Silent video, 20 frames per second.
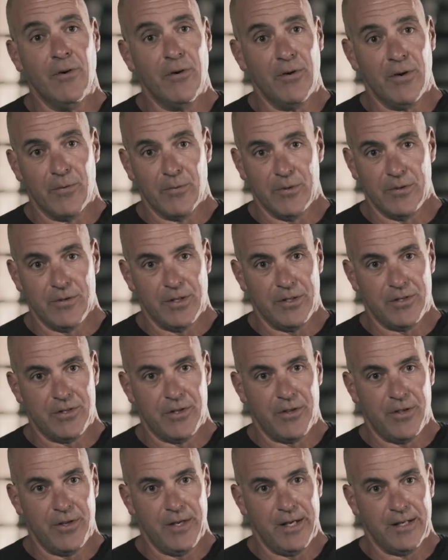know there was such a
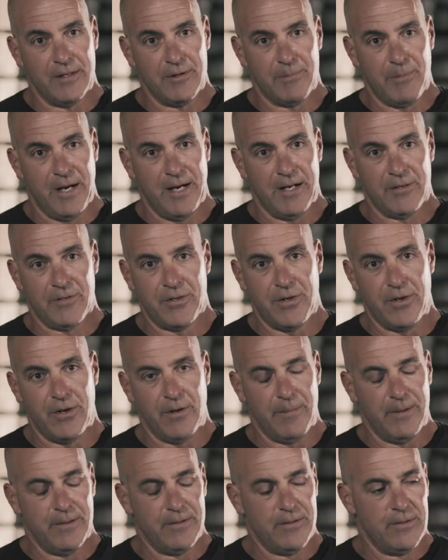thing as bass
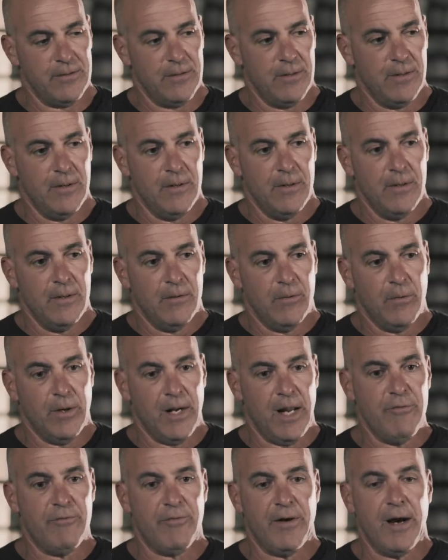tournaments. When
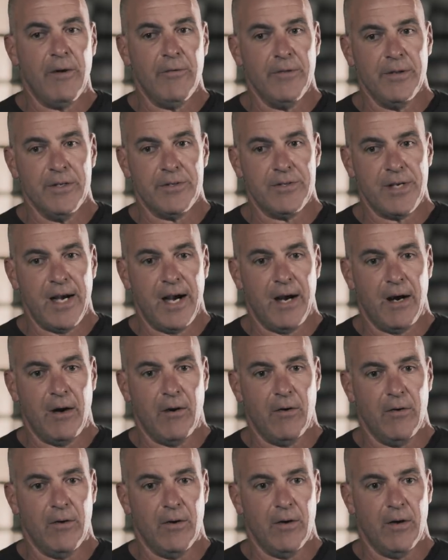I found this
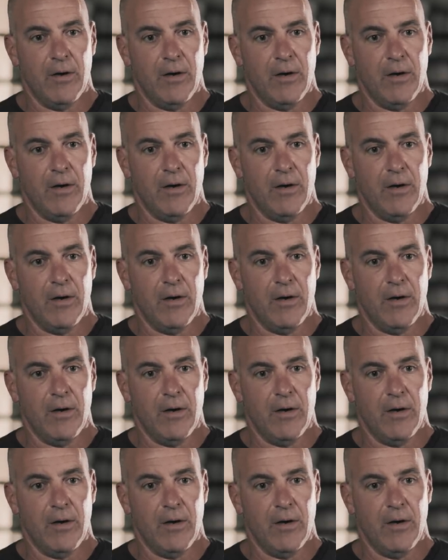out,